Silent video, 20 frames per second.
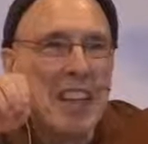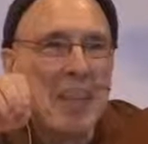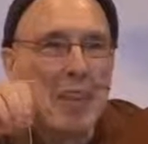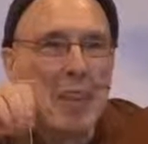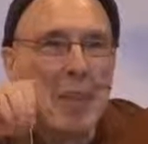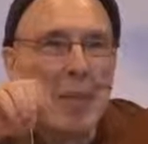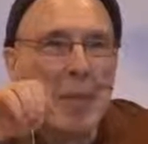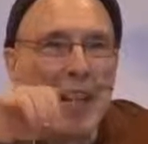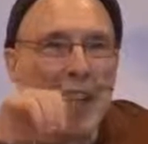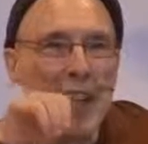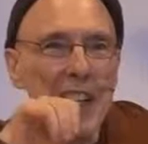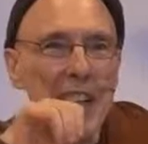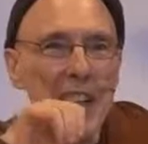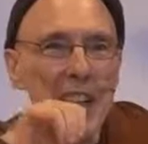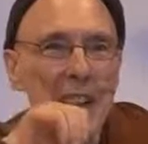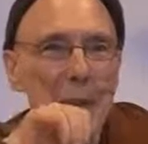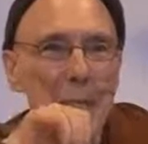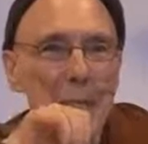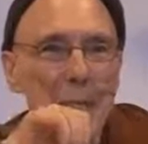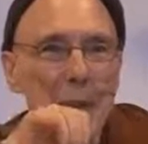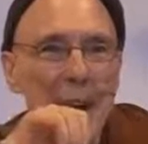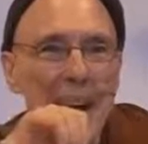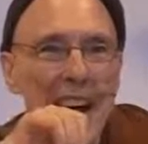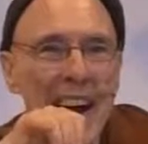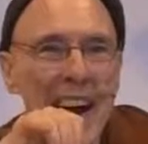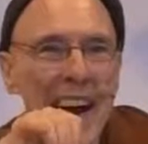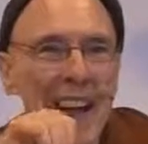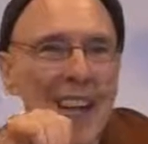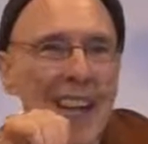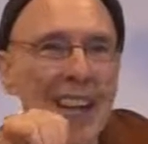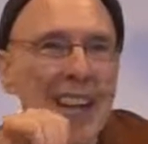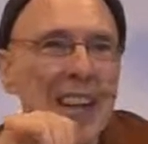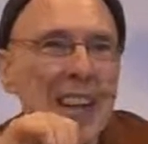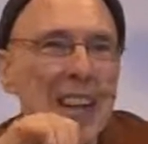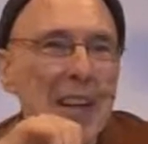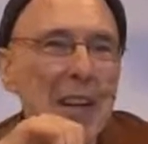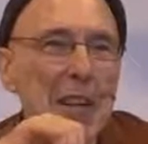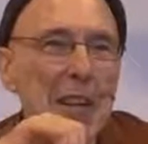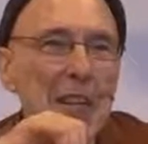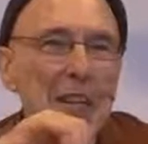to be the path
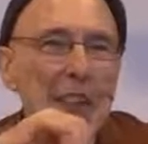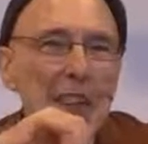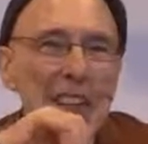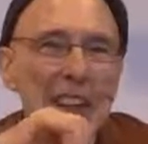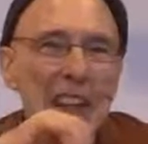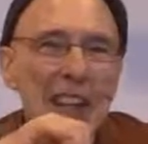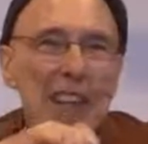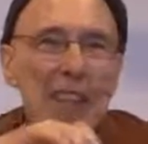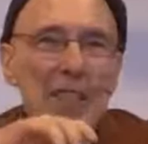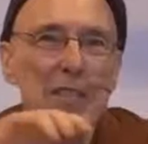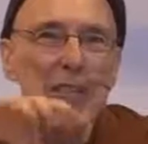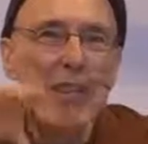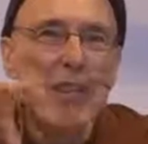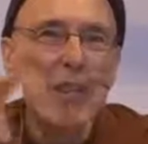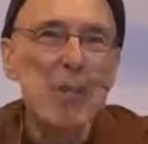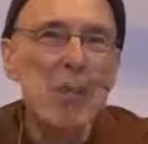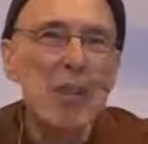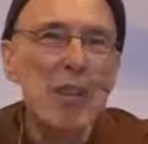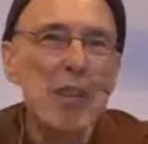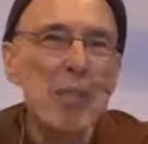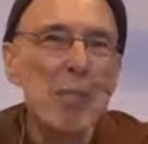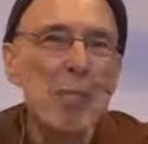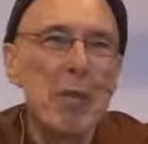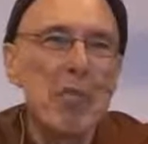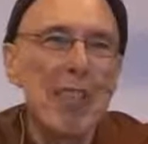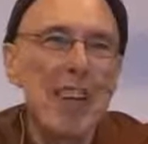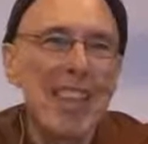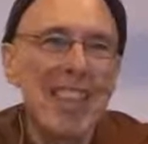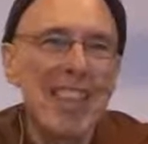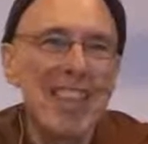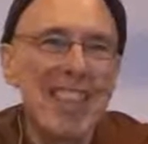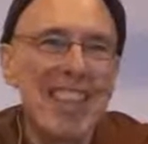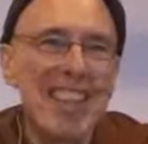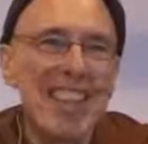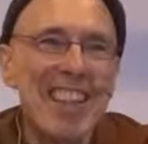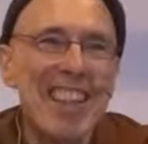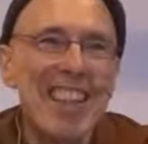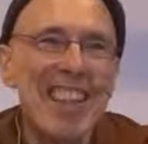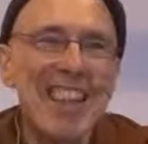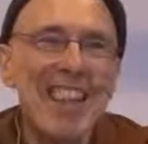of individual
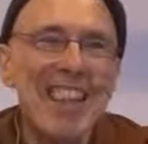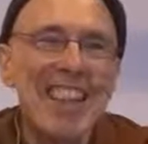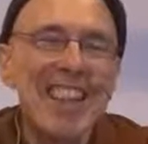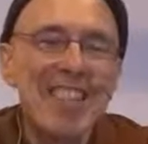liberation.